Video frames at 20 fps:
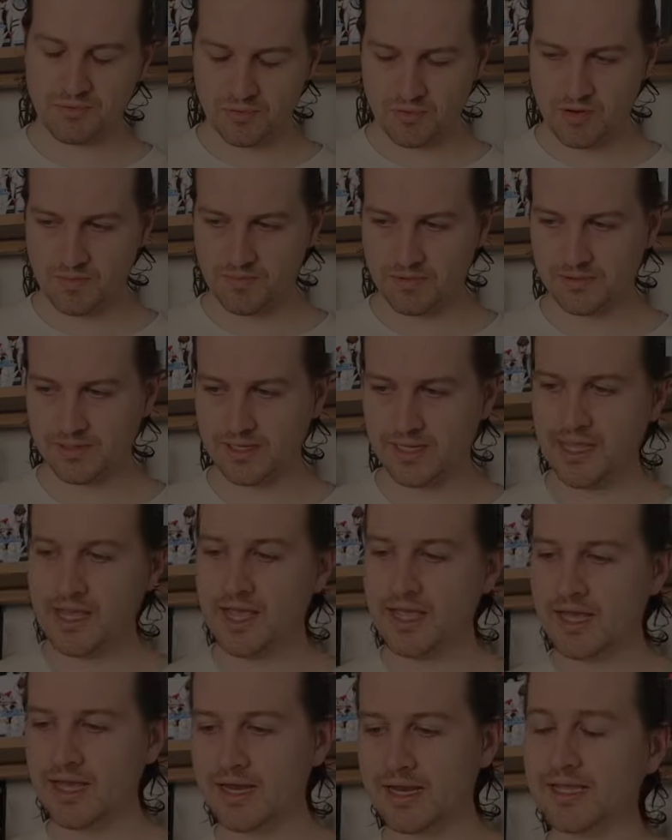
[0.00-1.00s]
properly.
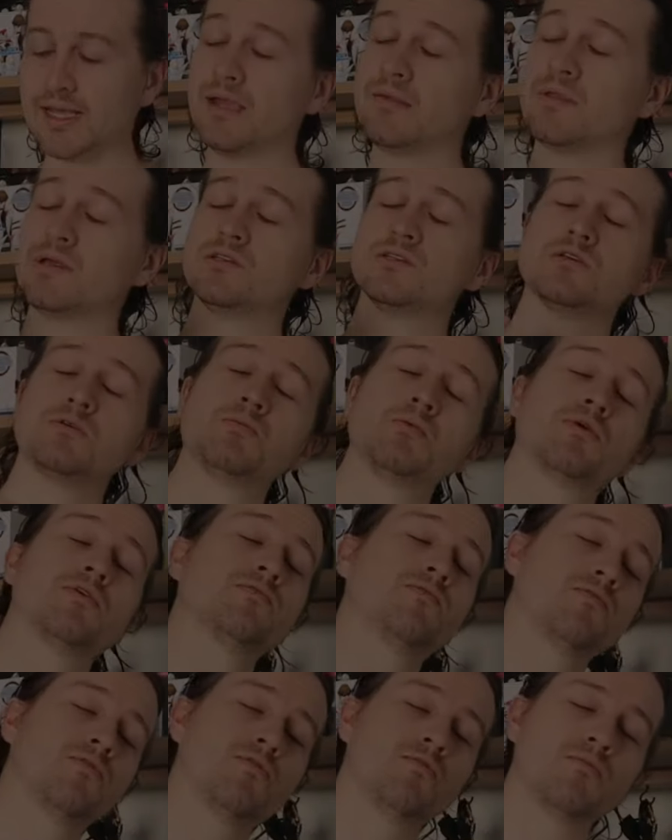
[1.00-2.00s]
And a game that's supported
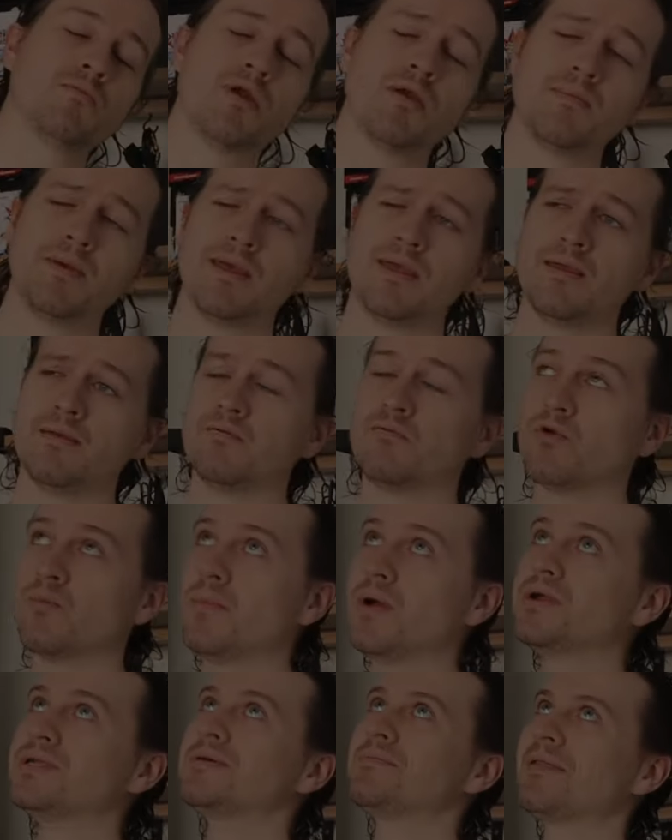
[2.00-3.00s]
for remote
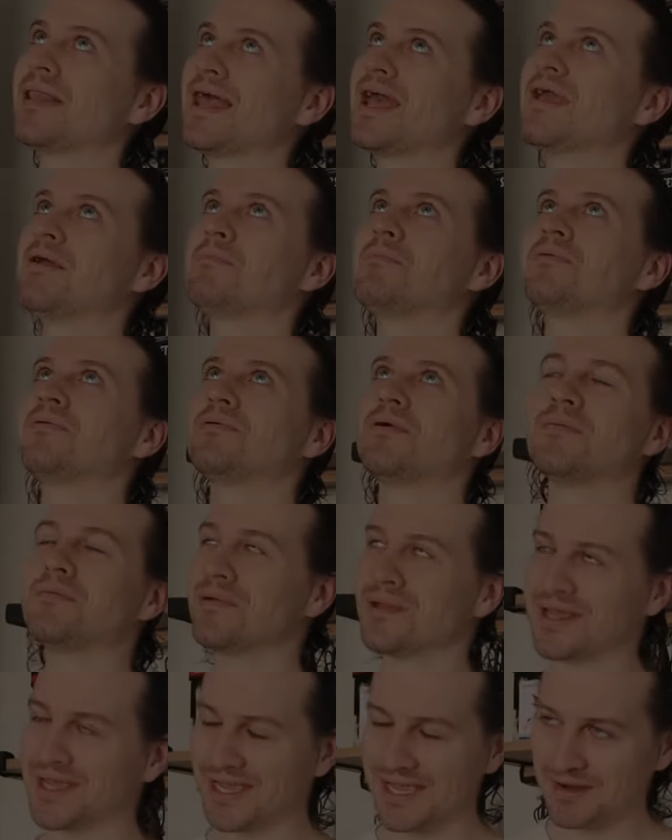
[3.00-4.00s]
play
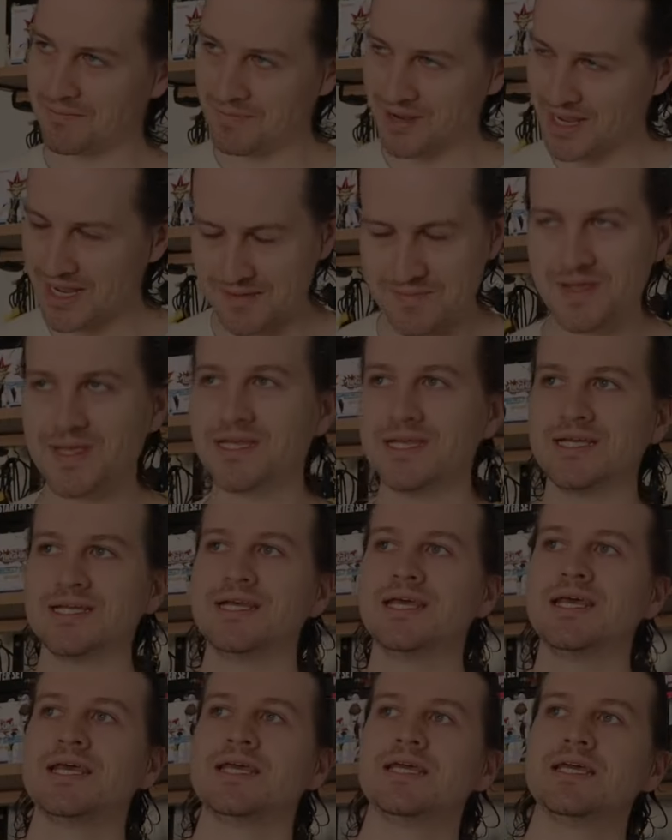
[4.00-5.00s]
properly, in my opinion,
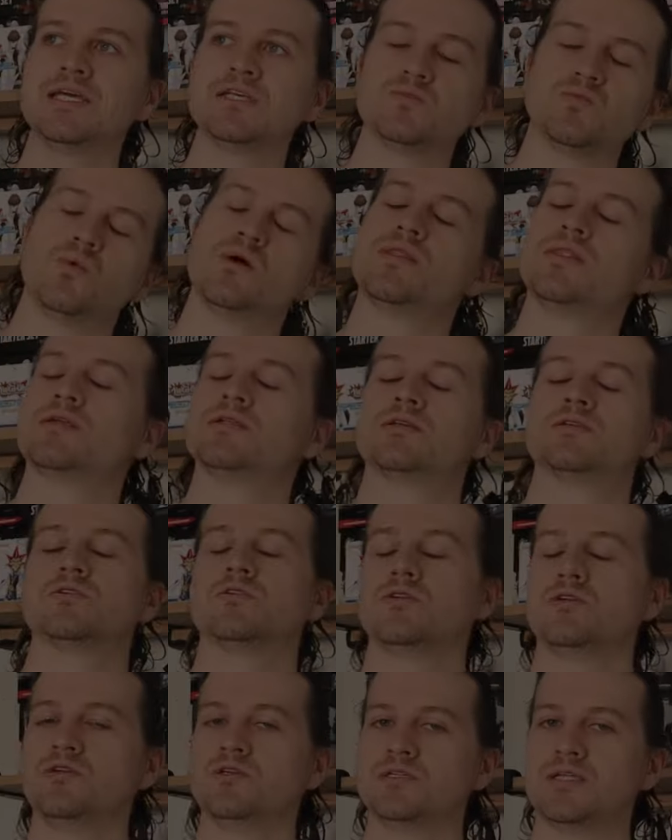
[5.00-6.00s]
is one that does
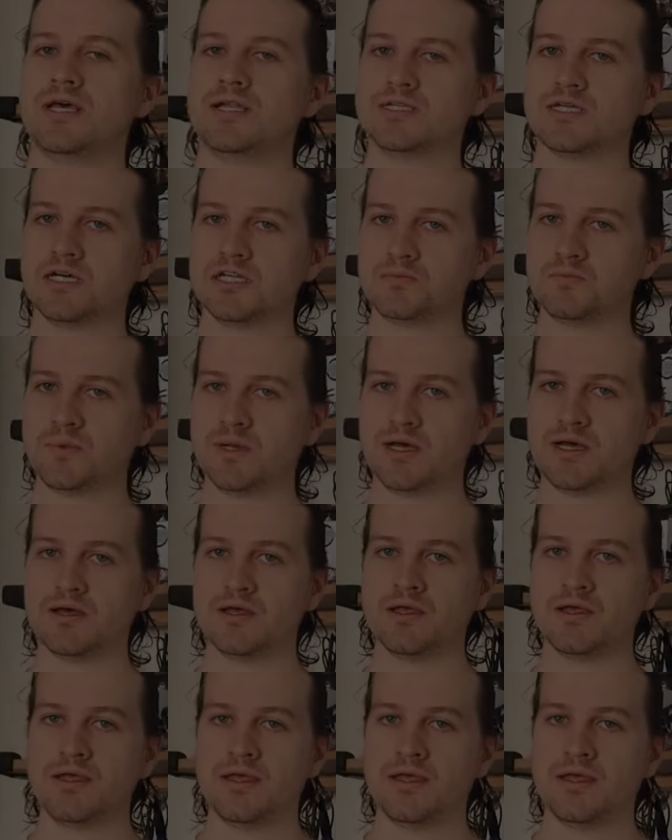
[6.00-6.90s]
not use that touch bar.